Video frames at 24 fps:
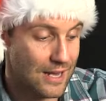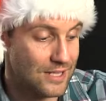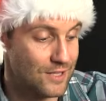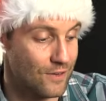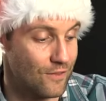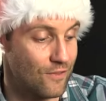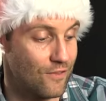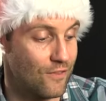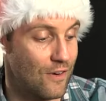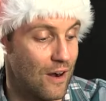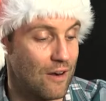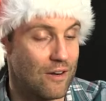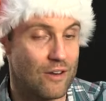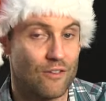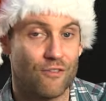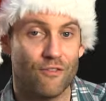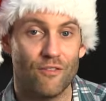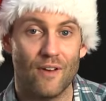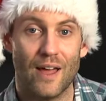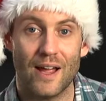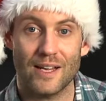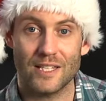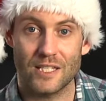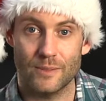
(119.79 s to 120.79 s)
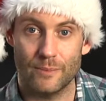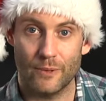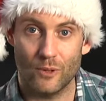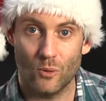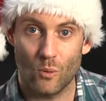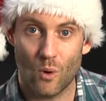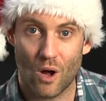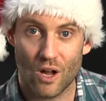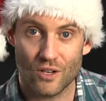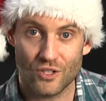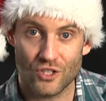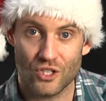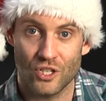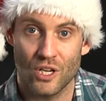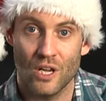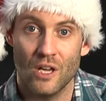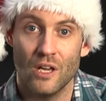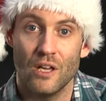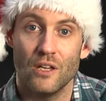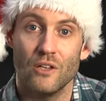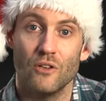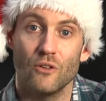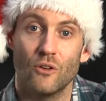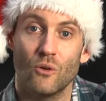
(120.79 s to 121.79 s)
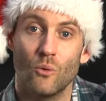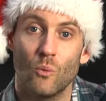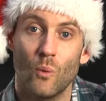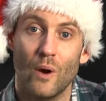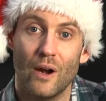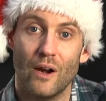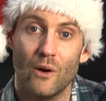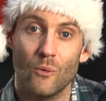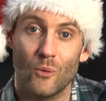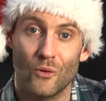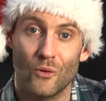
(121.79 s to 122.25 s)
It's a very flexible watch. You can wear it